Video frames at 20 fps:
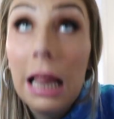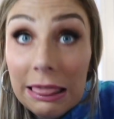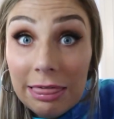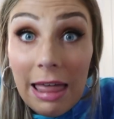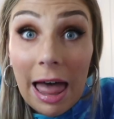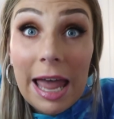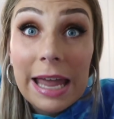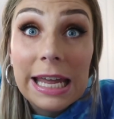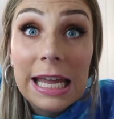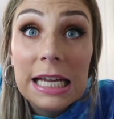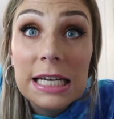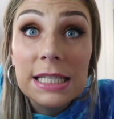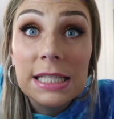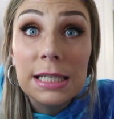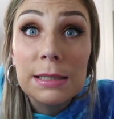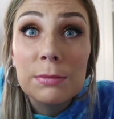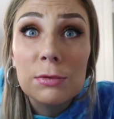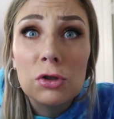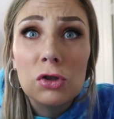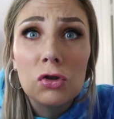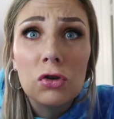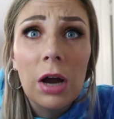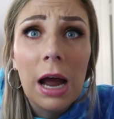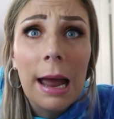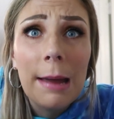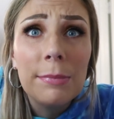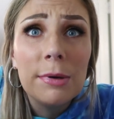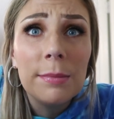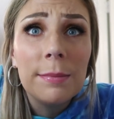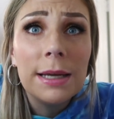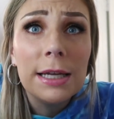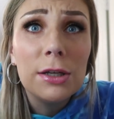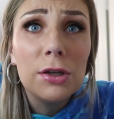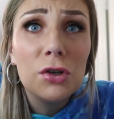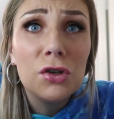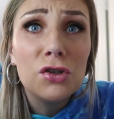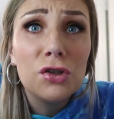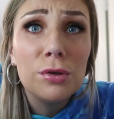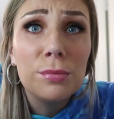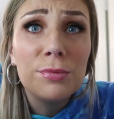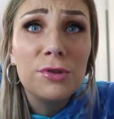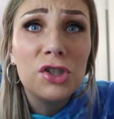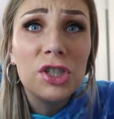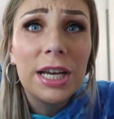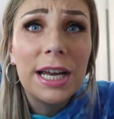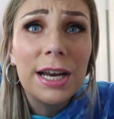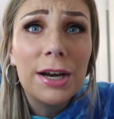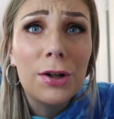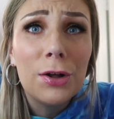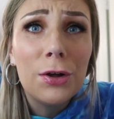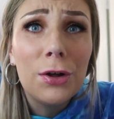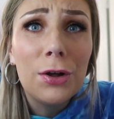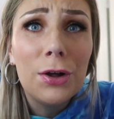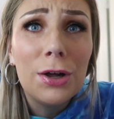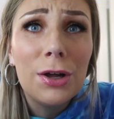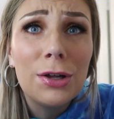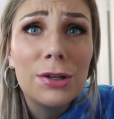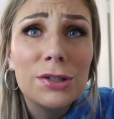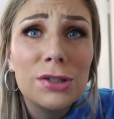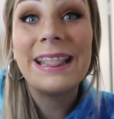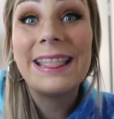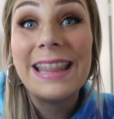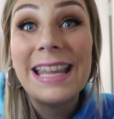like and subscribe to my YouTube channel.